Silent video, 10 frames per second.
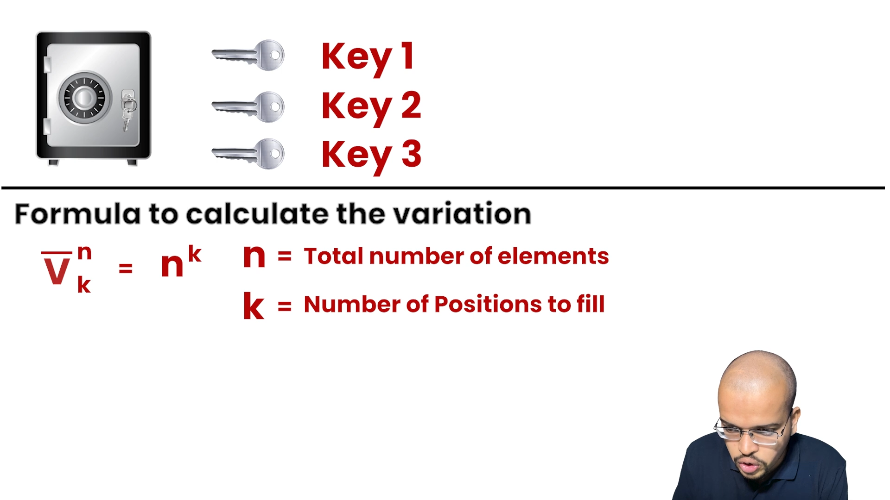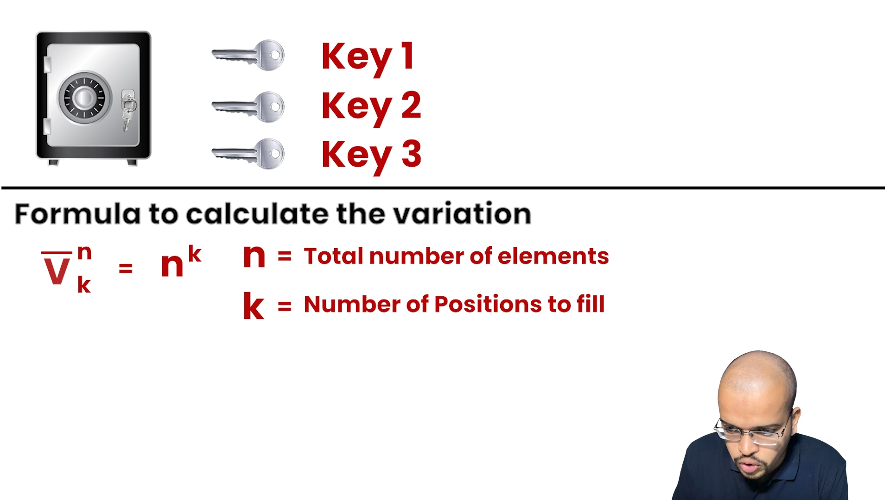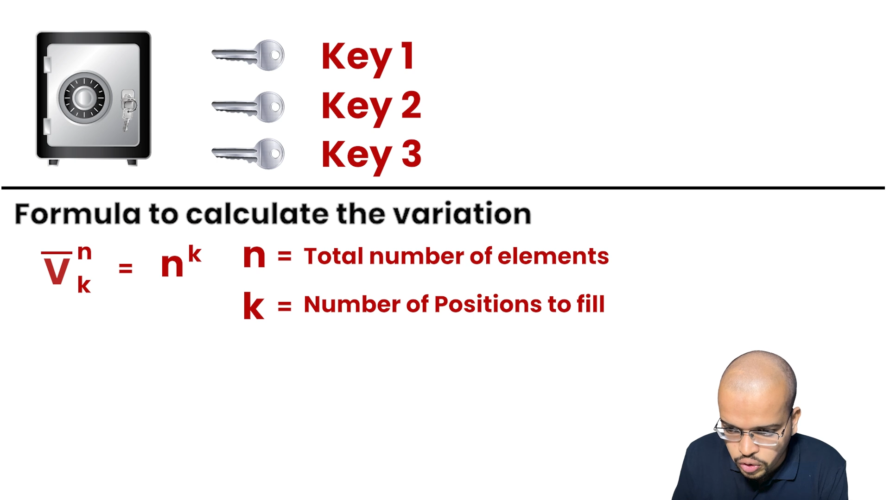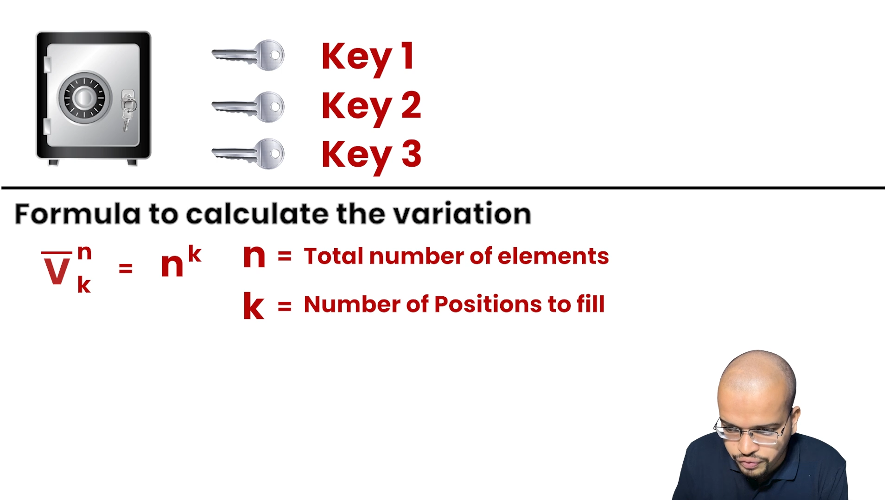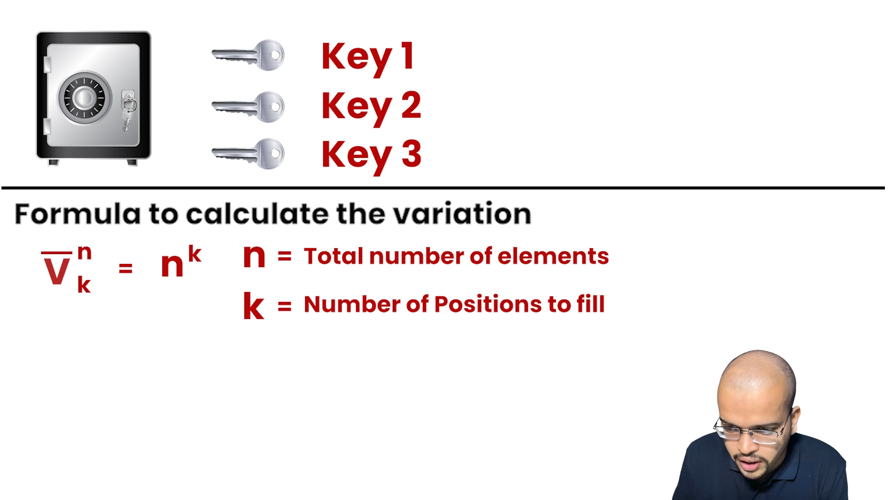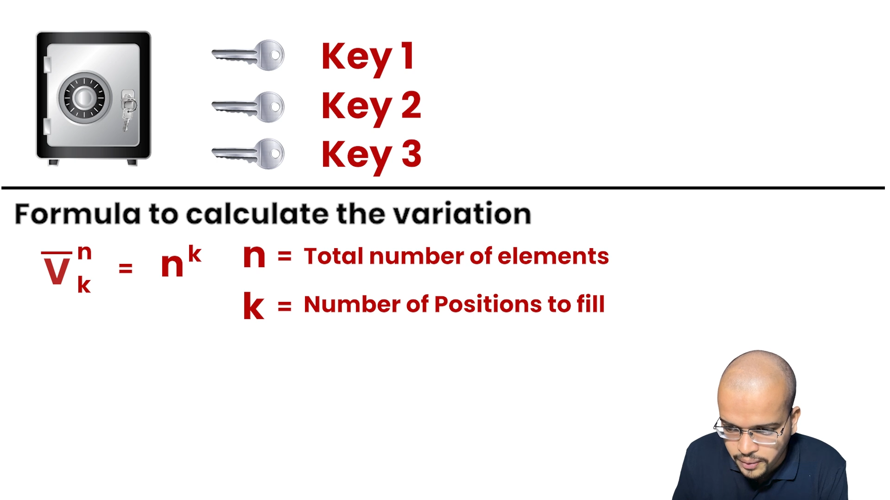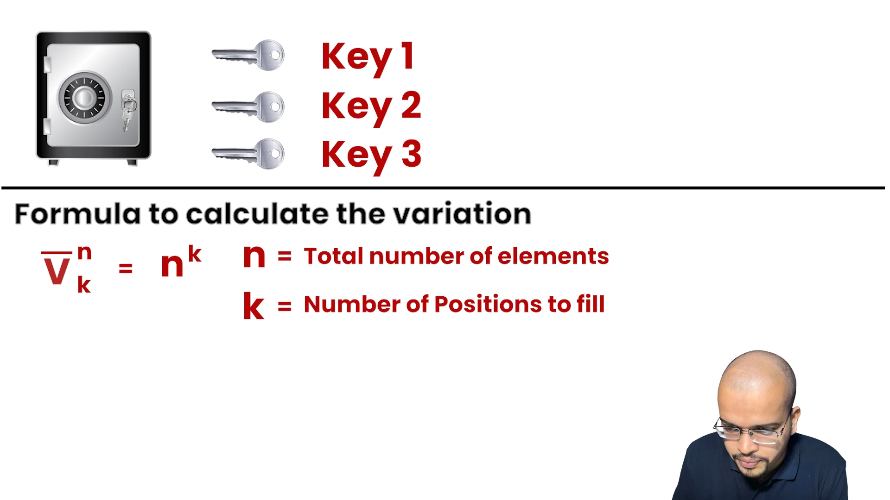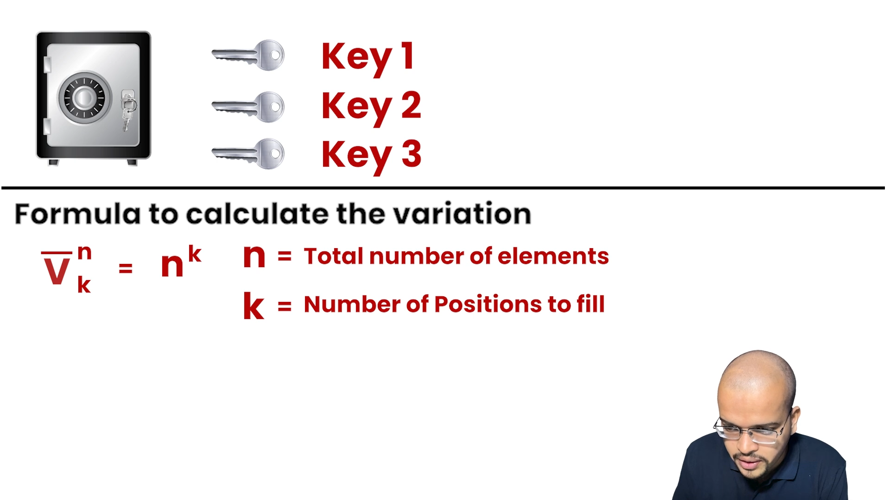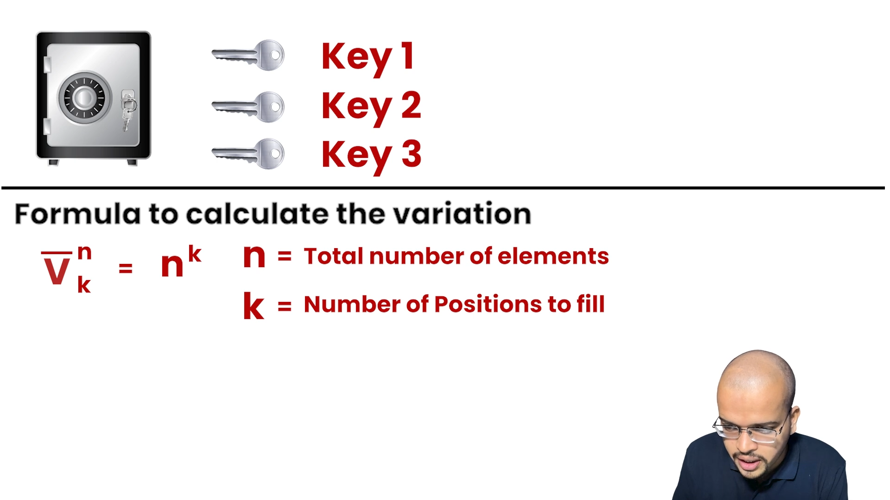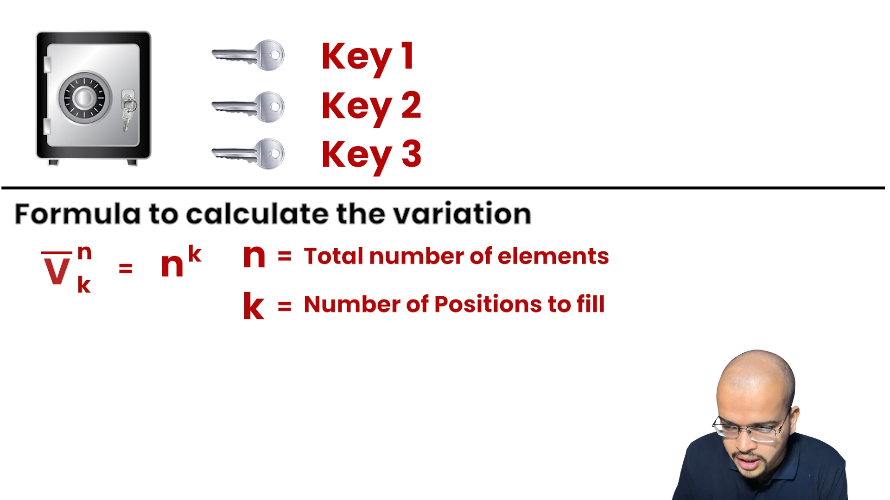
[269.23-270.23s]
to fill
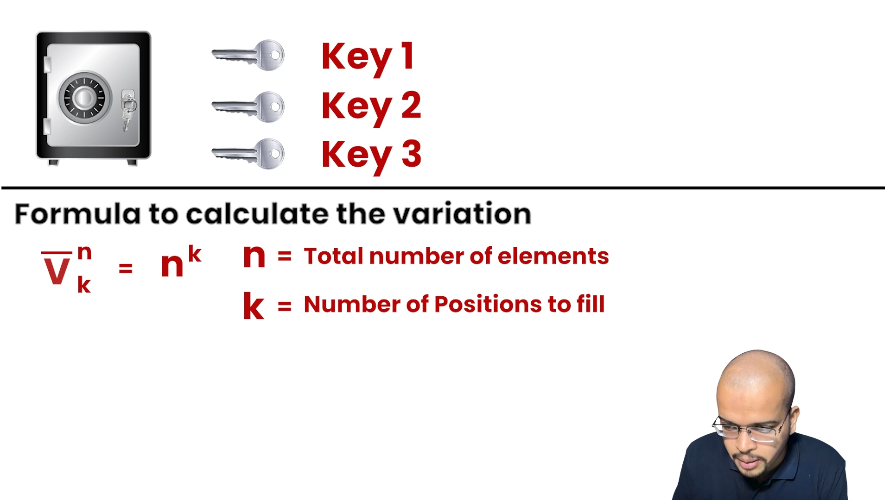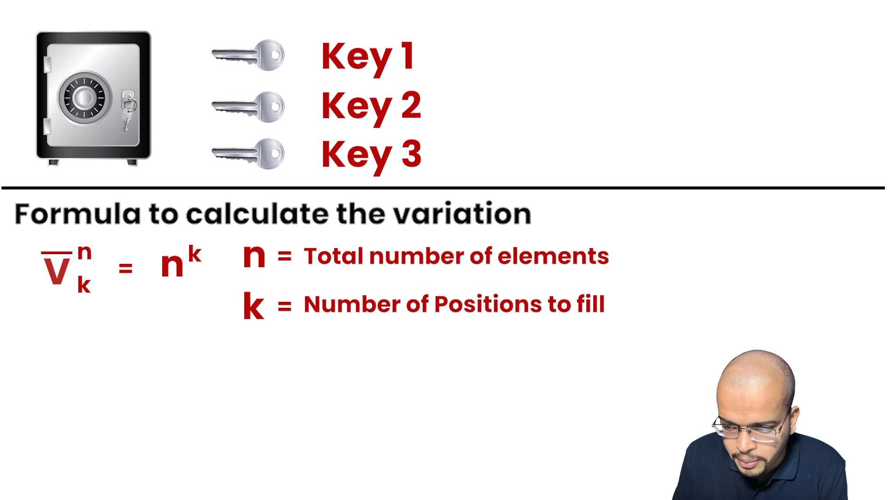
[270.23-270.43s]
in that